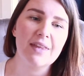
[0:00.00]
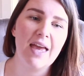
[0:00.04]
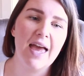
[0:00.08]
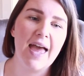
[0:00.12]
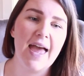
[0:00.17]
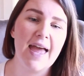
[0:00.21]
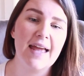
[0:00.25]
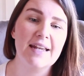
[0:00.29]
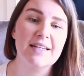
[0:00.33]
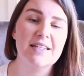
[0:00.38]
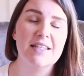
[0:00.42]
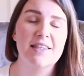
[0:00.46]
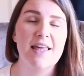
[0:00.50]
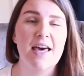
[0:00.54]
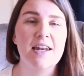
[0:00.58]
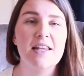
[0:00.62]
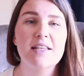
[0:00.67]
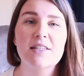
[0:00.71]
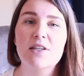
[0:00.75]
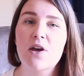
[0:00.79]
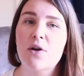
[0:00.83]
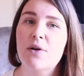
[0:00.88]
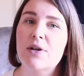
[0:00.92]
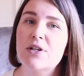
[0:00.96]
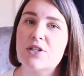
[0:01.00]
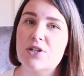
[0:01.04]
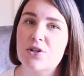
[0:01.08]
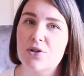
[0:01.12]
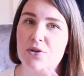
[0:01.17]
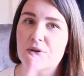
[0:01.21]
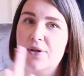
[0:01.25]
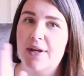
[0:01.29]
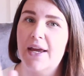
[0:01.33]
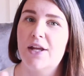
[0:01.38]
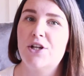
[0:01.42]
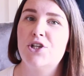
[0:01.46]
And that is going
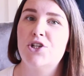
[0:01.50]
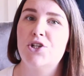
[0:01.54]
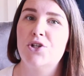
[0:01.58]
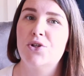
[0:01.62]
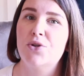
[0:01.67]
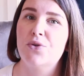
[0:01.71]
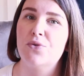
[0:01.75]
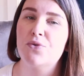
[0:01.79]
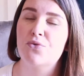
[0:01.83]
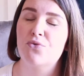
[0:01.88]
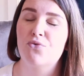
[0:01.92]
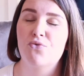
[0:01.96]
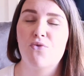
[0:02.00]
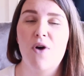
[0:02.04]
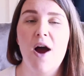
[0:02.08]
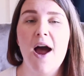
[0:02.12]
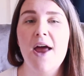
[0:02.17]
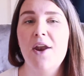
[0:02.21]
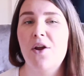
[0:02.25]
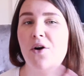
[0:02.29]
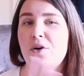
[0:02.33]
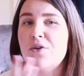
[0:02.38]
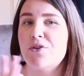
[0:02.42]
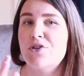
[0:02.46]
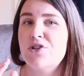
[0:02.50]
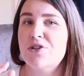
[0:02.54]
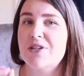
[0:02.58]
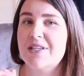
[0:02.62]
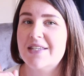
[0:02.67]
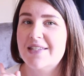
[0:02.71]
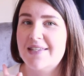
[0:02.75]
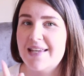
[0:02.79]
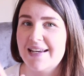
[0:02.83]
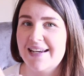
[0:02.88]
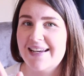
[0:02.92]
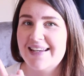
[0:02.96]
to get you right onto the
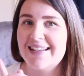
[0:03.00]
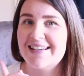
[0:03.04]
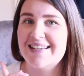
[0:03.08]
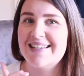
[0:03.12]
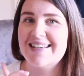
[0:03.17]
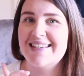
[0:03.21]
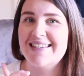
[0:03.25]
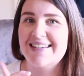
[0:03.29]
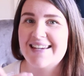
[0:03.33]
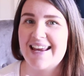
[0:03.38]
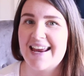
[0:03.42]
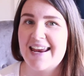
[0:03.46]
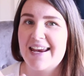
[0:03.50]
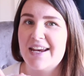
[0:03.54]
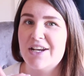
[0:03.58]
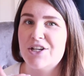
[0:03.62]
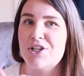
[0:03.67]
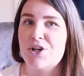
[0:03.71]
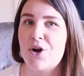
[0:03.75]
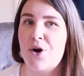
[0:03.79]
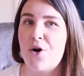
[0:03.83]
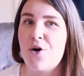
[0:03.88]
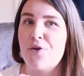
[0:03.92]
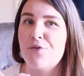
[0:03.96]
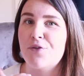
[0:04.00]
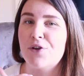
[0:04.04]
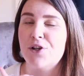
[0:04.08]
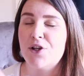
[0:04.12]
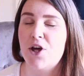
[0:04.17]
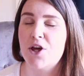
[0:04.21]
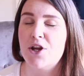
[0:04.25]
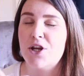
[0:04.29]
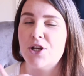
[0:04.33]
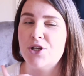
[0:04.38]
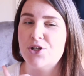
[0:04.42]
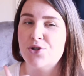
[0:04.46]
second stage of
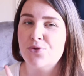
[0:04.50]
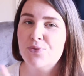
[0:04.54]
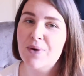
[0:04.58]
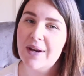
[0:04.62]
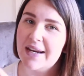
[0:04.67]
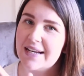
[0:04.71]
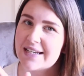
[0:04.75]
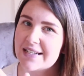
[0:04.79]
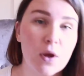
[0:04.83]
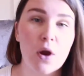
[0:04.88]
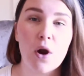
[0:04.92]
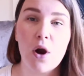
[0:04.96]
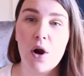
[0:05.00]
learning to read.